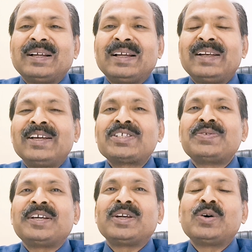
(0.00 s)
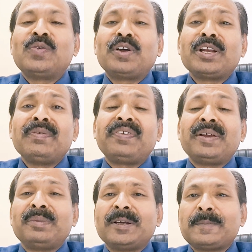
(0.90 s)
And next we can go for
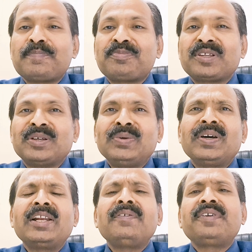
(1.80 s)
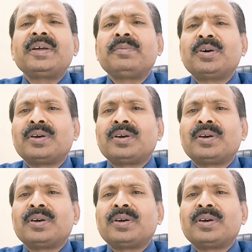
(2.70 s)
reframing. You can reframe